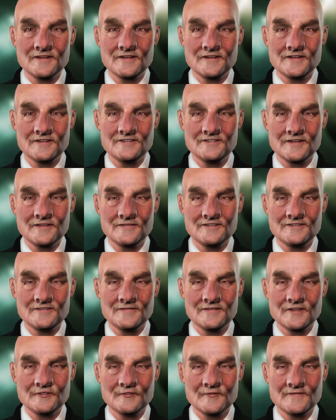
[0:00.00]
using
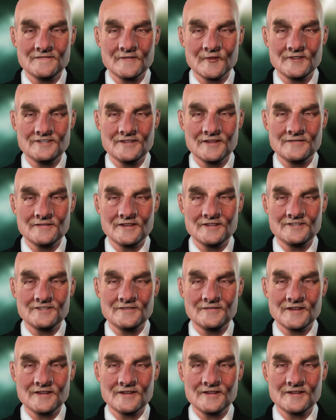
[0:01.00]
special
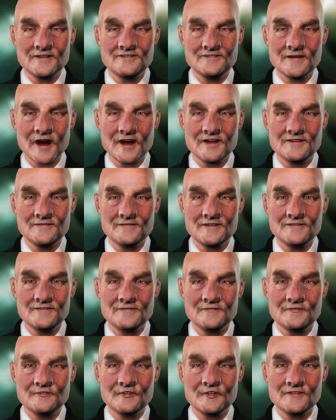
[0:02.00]
recipes refined
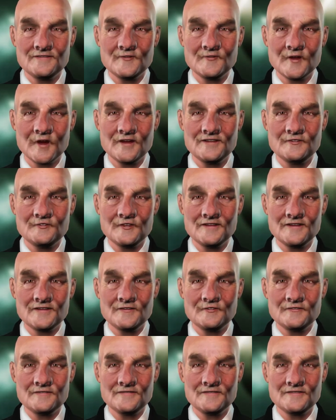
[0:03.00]
over
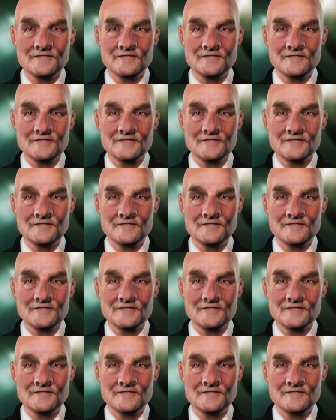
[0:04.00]
generations